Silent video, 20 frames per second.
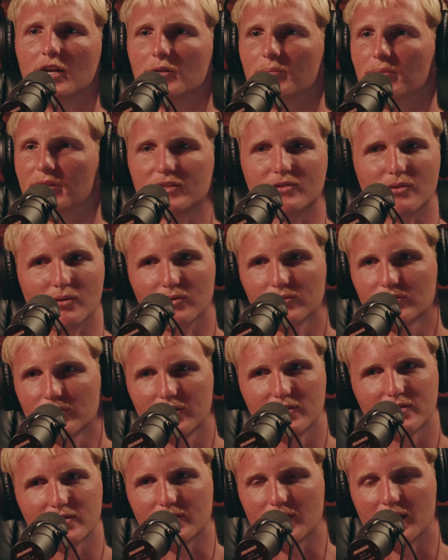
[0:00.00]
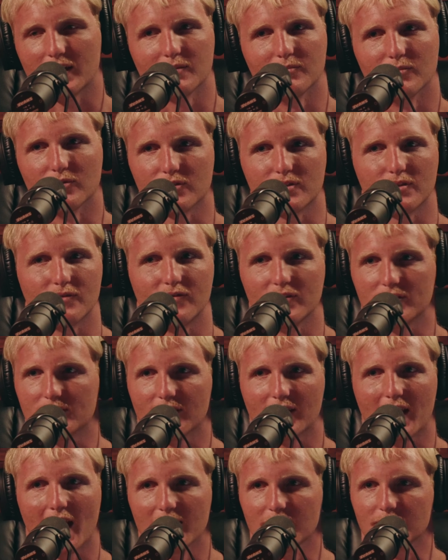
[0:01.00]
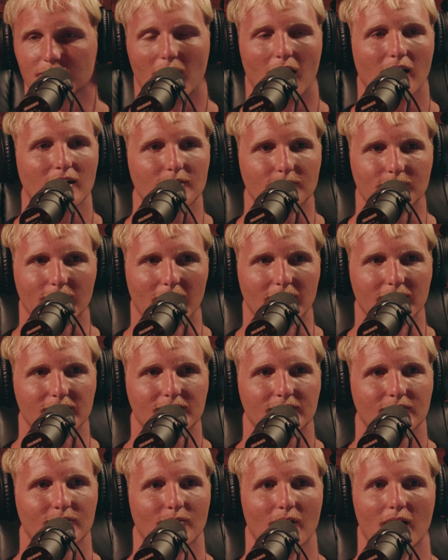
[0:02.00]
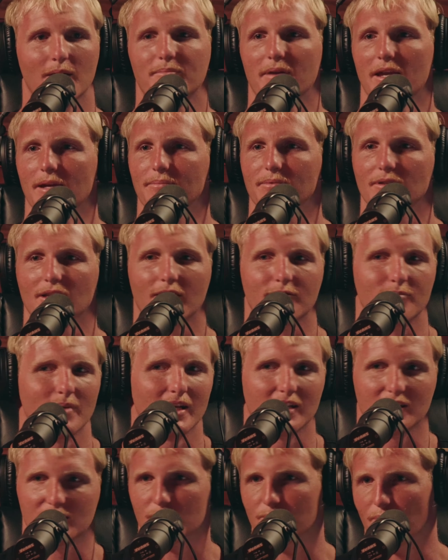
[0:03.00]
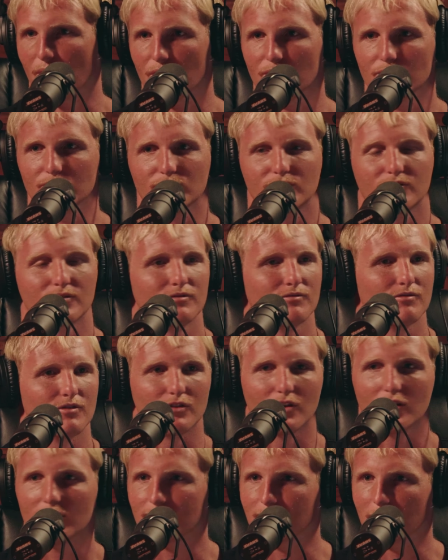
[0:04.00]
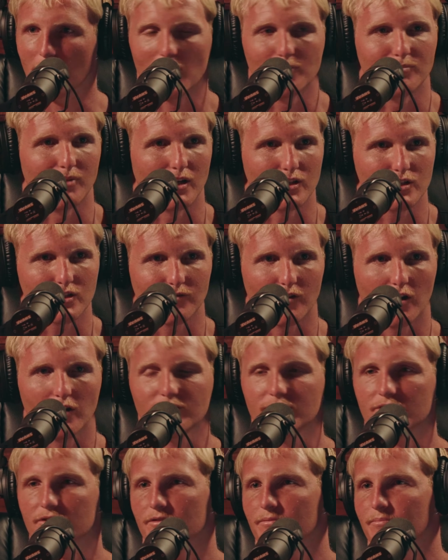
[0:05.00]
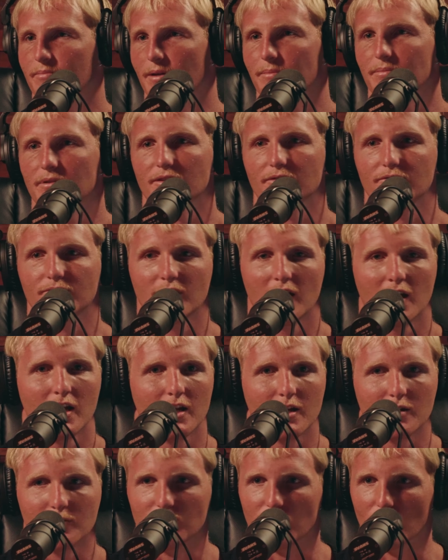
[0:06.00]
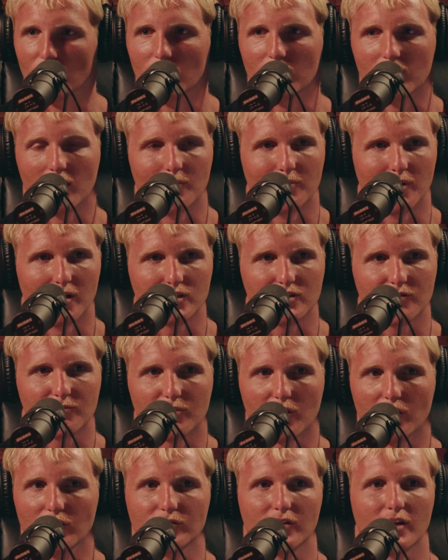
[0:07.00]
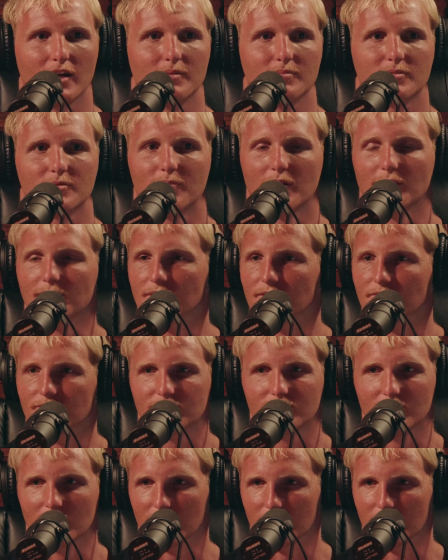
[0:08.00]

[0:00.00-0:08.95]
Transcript: But it's also just like a more sophisticated marketplace where people have been exposed to a bunch of offers. People have bought a bunch of programs. People have,